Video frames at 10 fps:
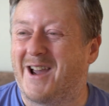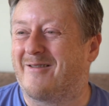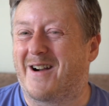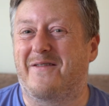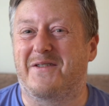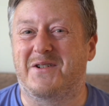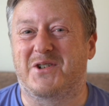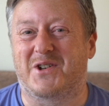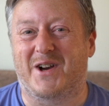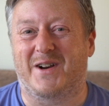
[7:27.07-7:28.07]
rather than
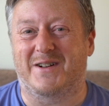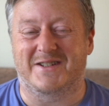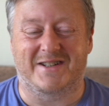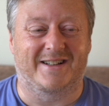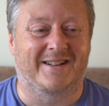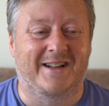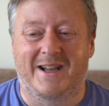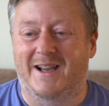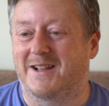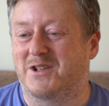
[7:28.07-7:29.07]
shorts and
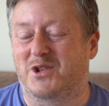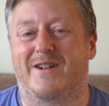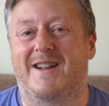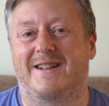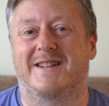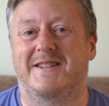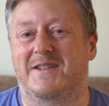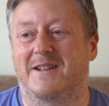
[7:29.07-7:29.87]
trainers,